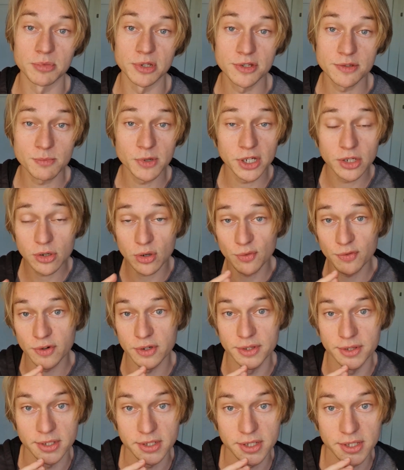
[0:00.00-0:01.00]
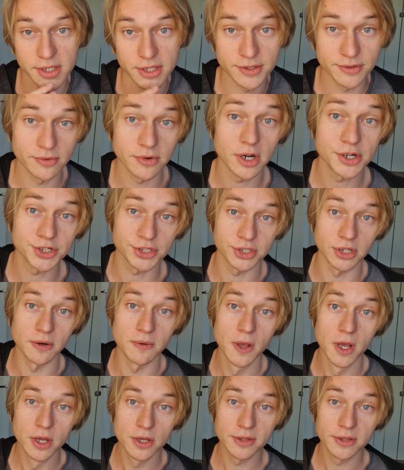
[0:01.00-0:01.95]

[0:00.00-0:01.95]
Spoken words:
because my girlfriend is Russian.